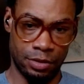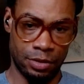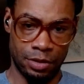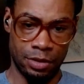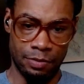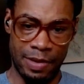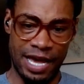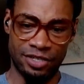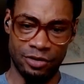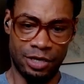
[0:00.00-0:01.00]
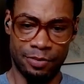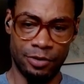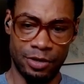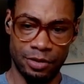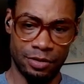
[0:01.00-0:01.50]
Master in the apprentice?
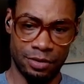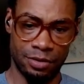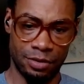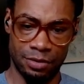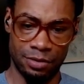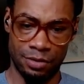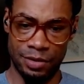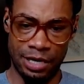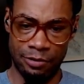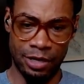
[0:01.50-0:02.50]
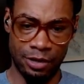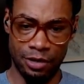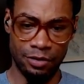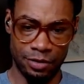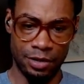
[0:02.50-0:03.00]
Is that what I
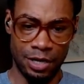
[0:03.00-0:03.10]
was?